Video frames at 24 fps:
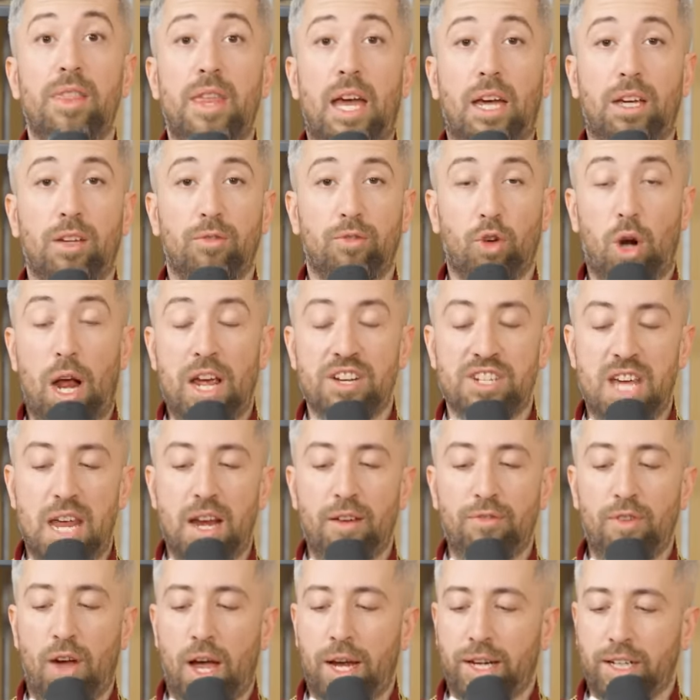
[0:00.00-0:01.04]
Thank you for
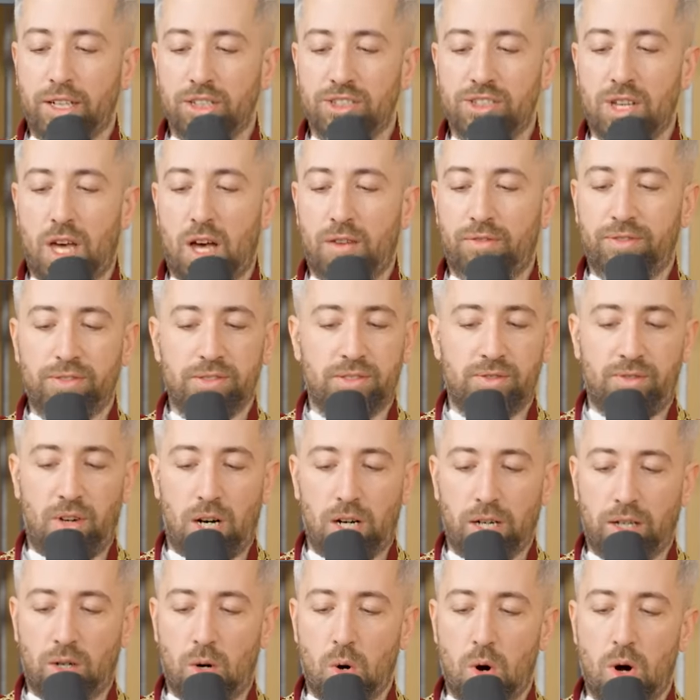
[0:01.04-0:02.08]
identifying yourself. It's
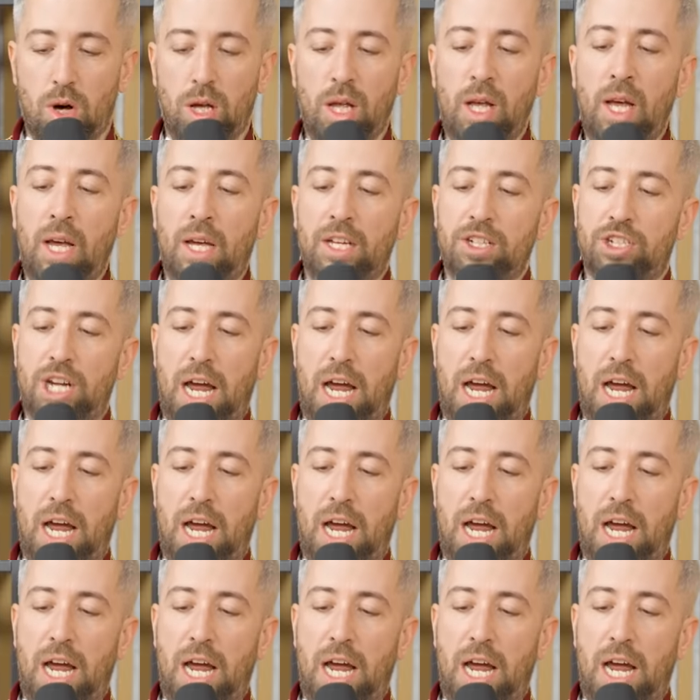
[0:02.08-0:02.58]
very cool.